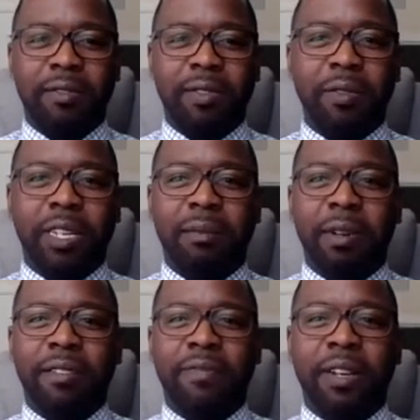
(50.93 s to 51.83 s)
Everyone in
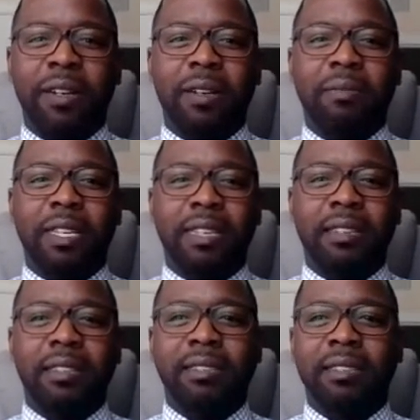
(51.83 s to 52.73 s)
my firm
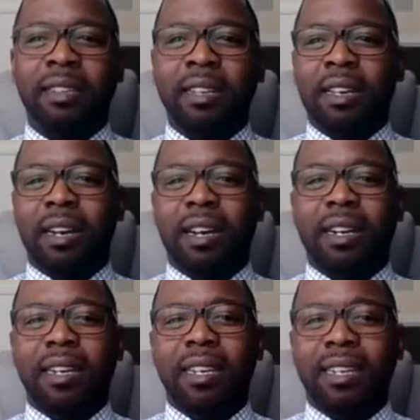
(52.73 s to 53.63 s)
is
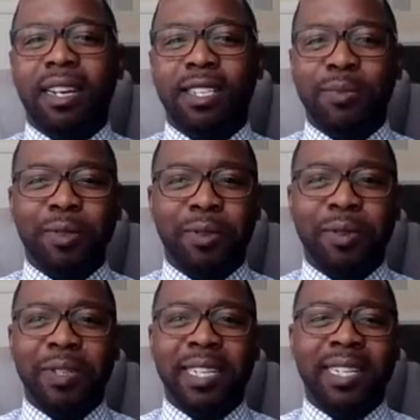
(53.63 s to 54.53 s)
an
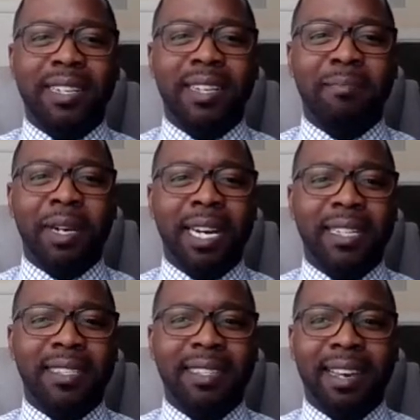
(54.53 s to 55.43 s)
entrepreneur and
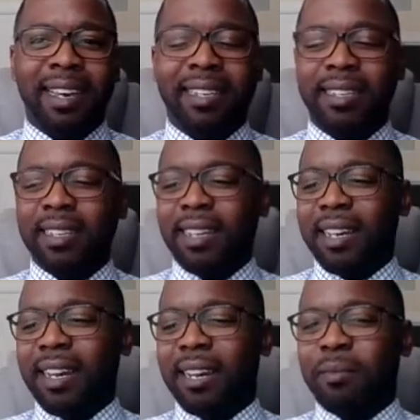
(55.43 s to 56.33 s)
embodies that.
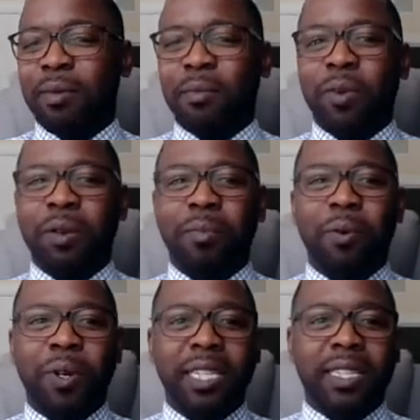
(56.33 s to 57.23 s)
But more
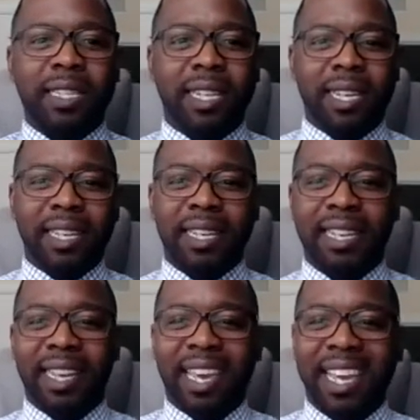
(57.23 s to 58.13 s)
importantly,
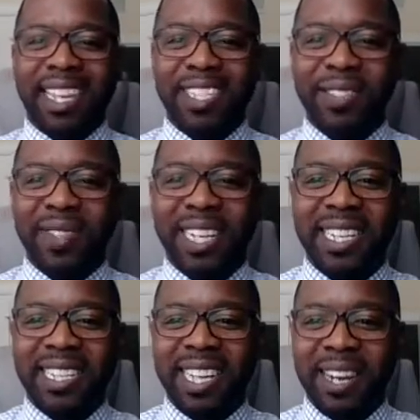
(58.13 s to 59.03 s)
hey
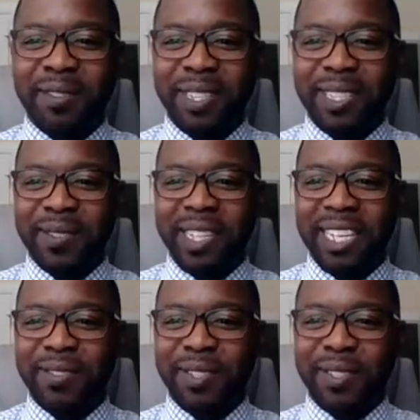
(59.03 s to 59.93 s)
Andrea, how are you?
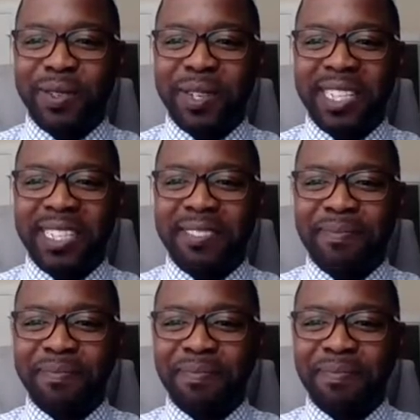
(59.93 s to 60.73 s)
Thanks for joining.